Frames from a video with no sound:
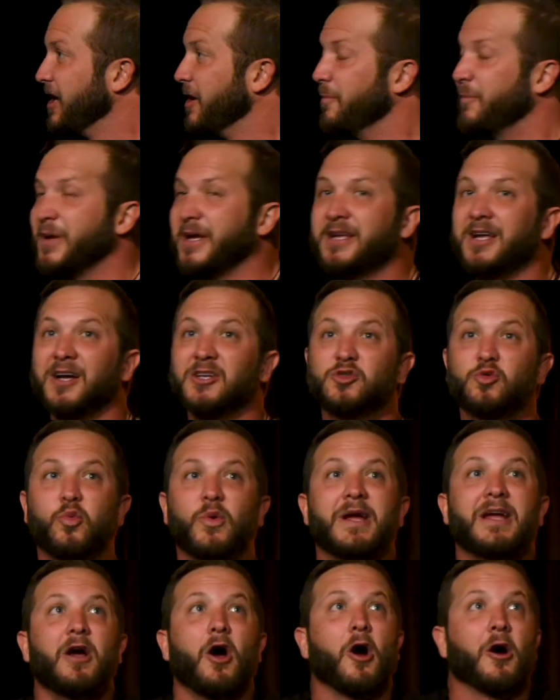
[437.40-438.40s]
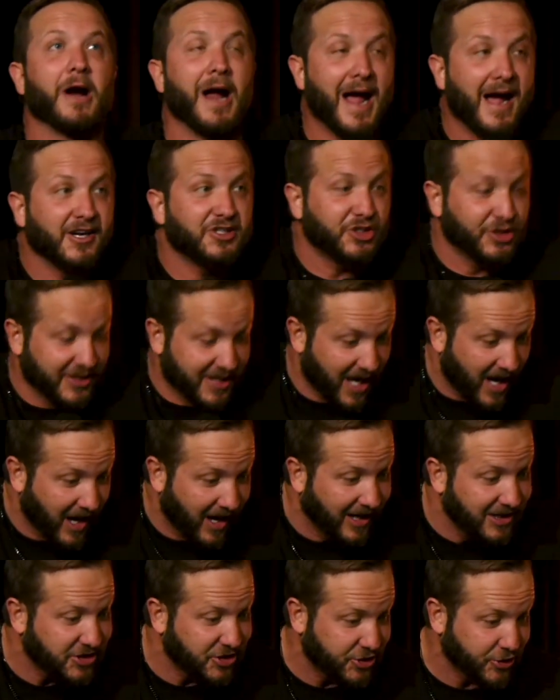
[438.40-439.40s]
Because we are actually
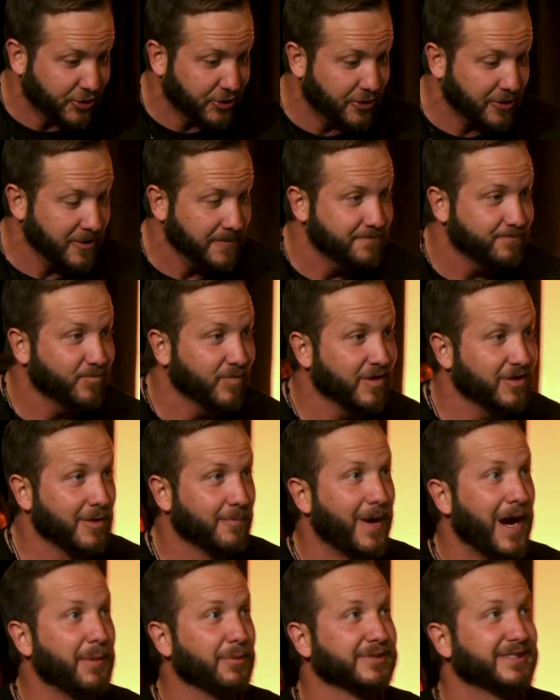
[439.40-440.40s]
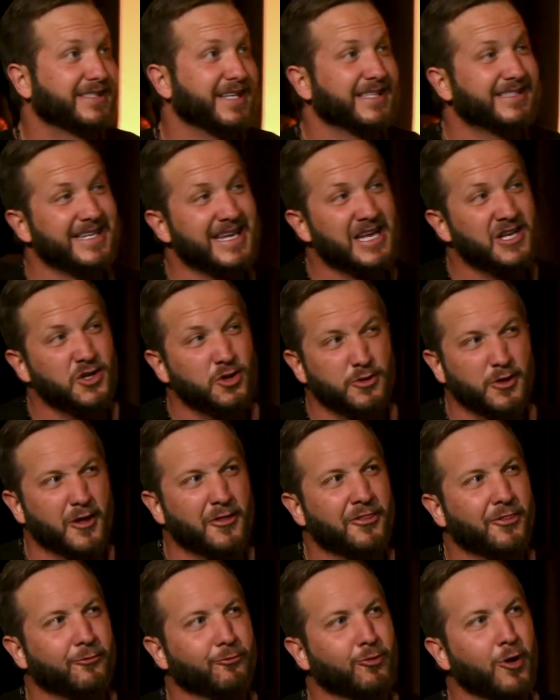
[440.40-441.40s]
ushered, the Bible says, into the
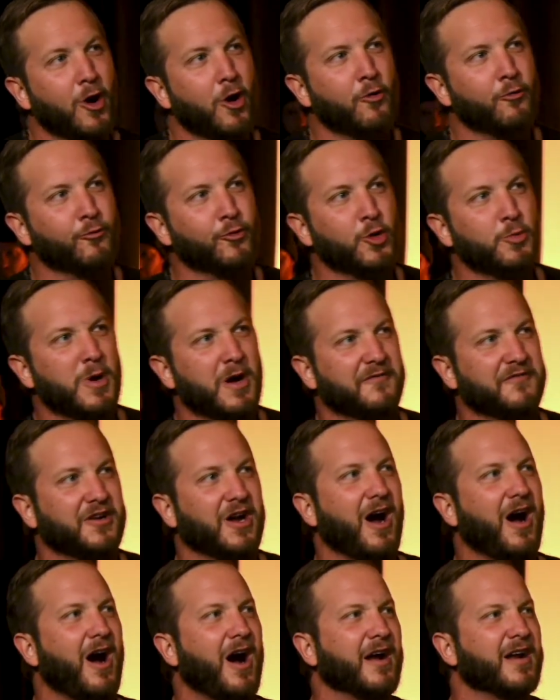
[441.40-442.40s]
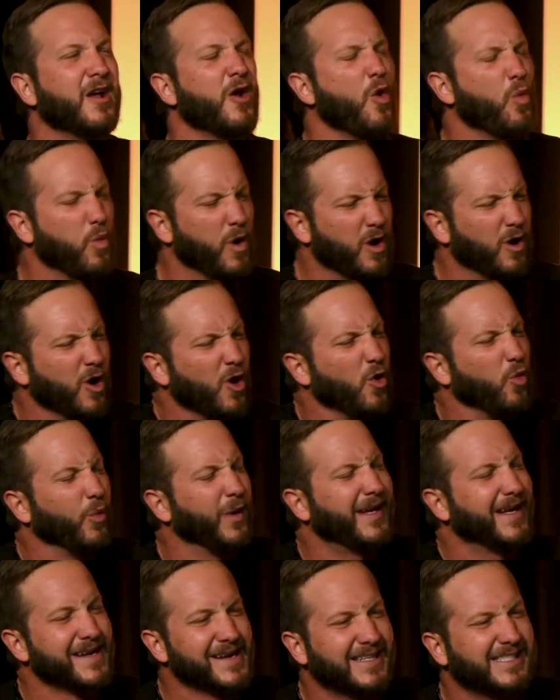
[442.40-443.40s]
throne room of God, where we
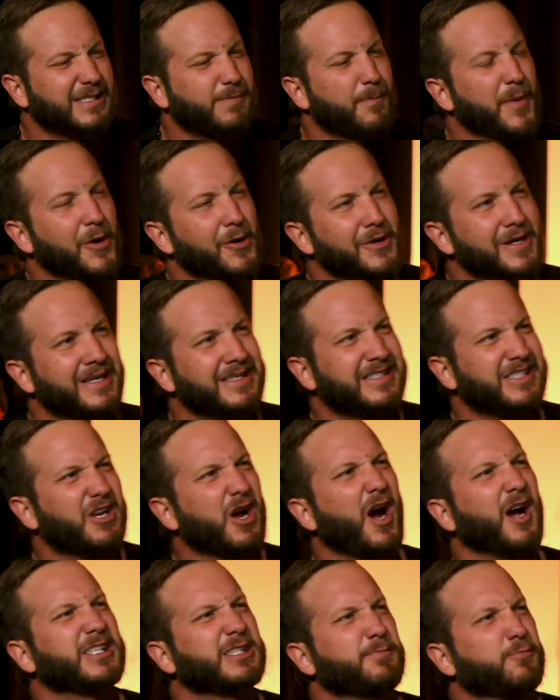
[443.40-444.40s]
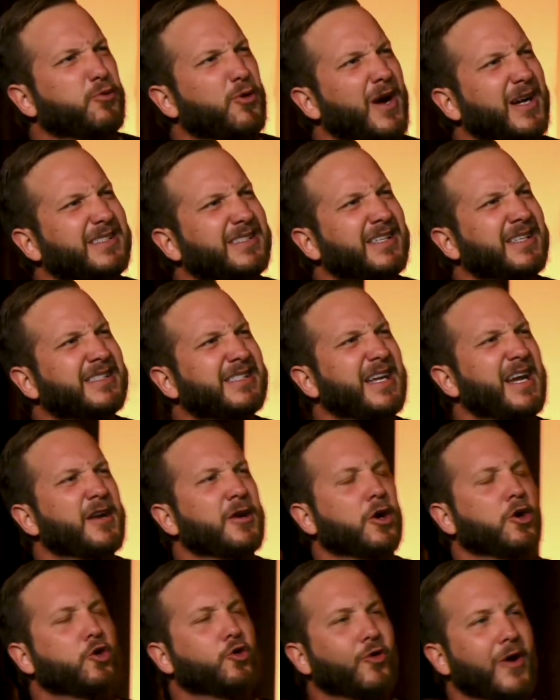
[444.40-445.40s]
can experience God's presence in
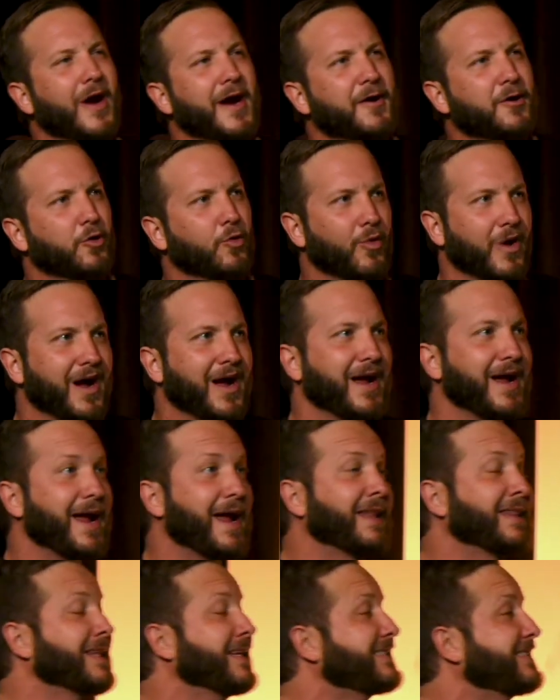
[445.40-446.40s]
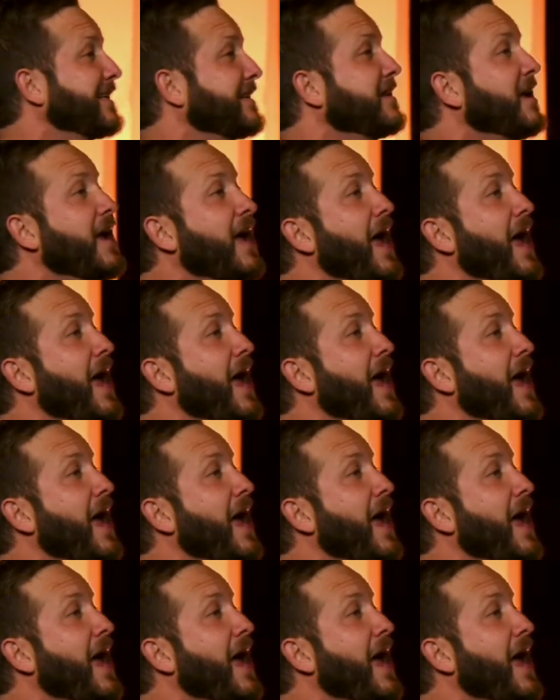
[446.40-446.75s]
a greater way. And listen,